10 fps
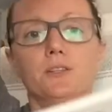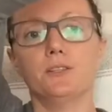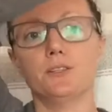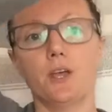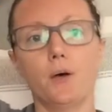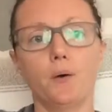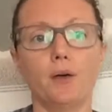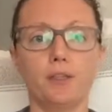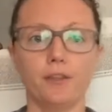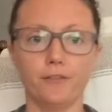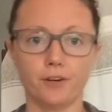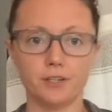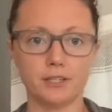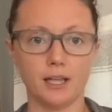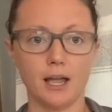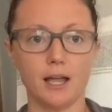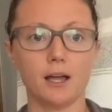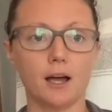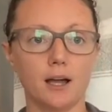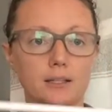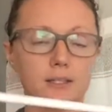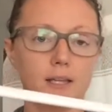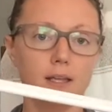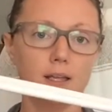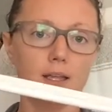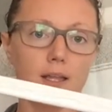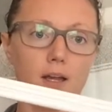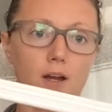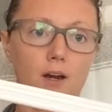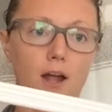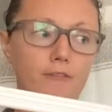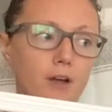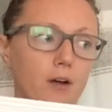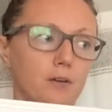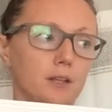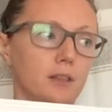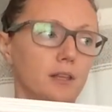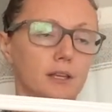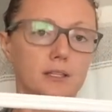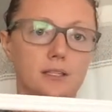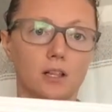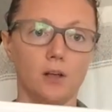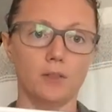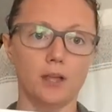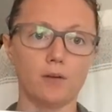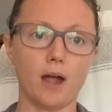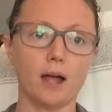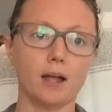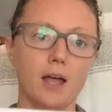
So the first thing I got here, I found this clothing rack.